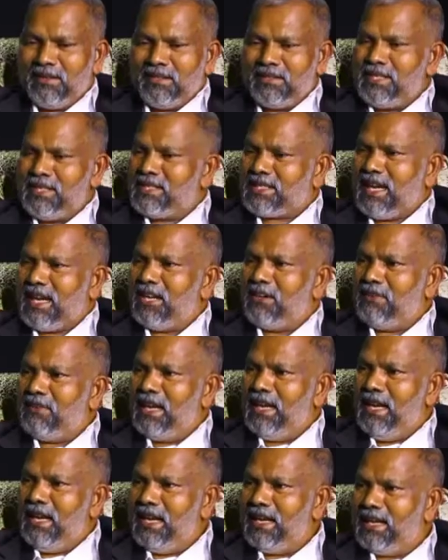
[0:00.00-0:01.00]
she's kind of a
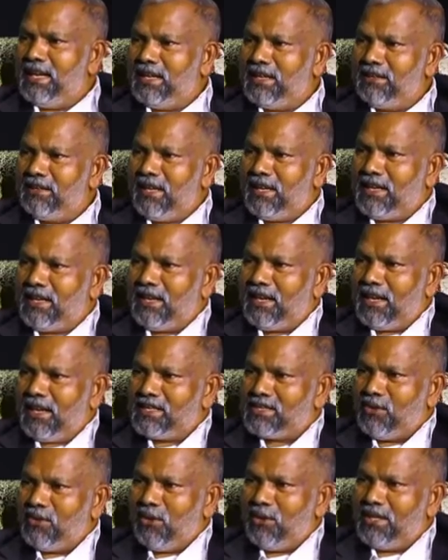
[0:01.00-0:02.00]
link that
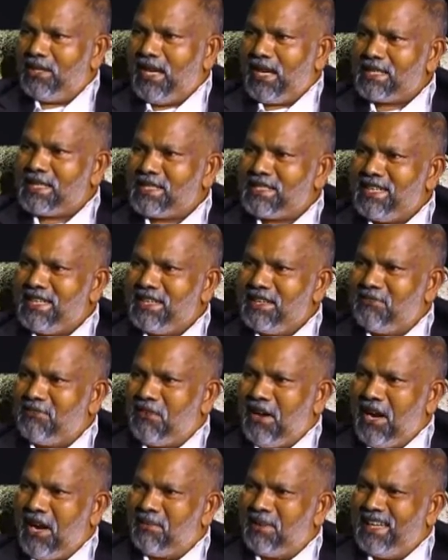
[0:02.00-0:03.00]
connects all the extended
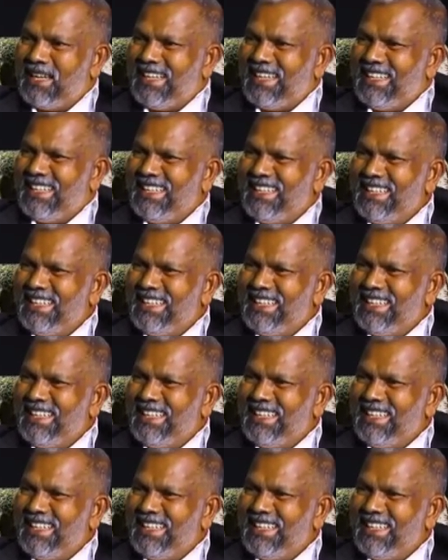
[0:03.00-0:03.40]
family